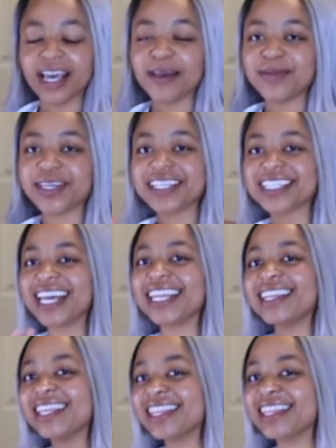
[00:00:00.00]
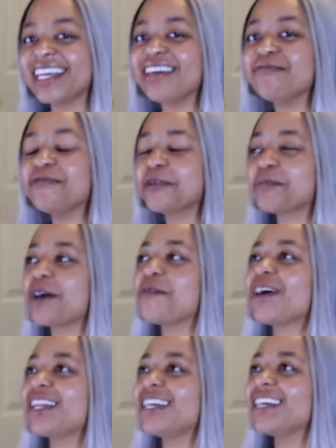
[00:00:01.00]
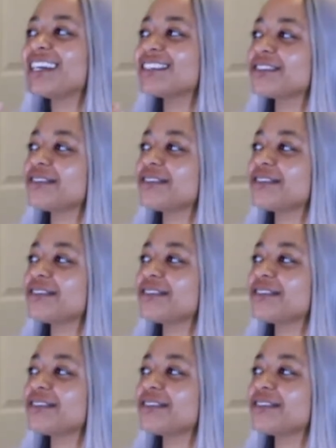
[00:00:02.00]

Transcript: because the theme for my wedding is